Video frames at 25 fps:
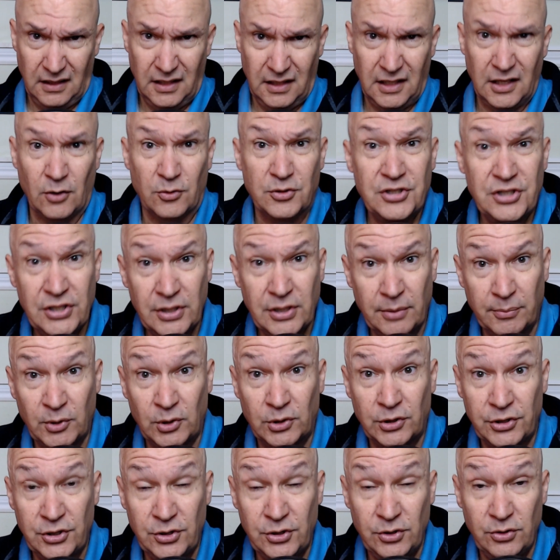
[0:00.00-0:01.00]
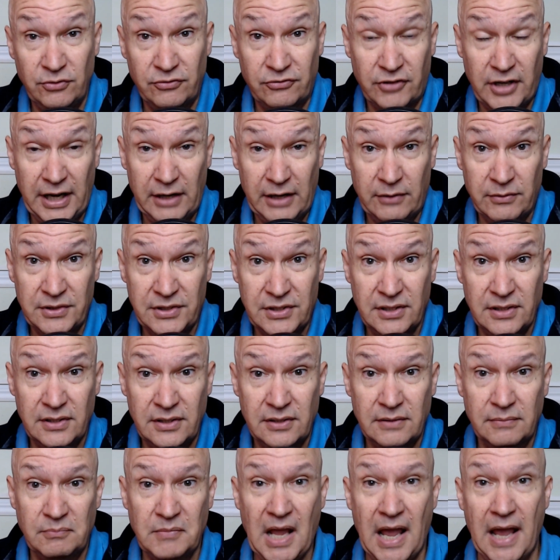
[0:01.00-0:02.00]
similar to
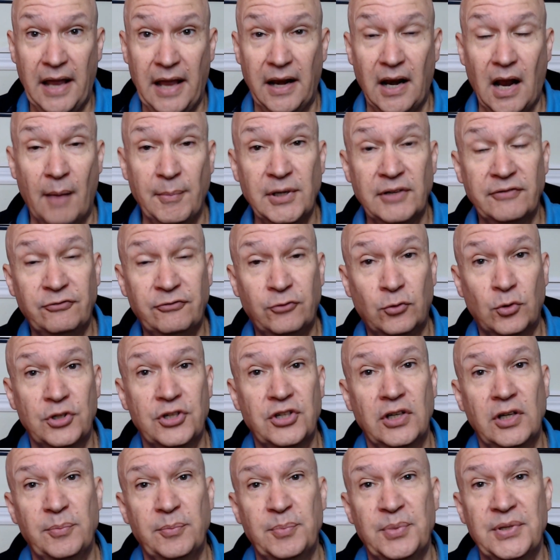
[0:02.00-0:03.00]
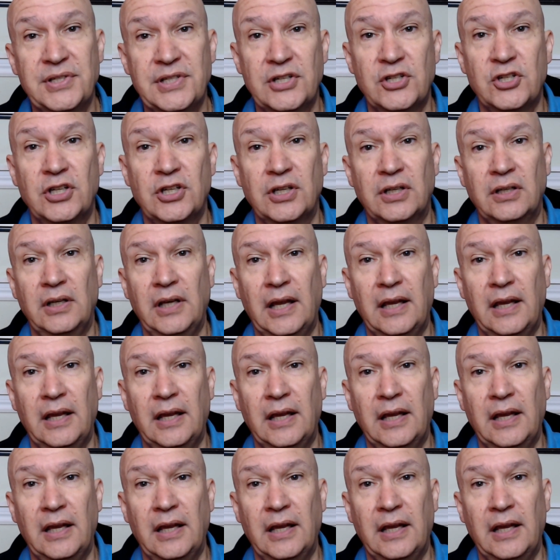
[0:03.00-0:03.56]
fragrances. And I'm in a fortunate position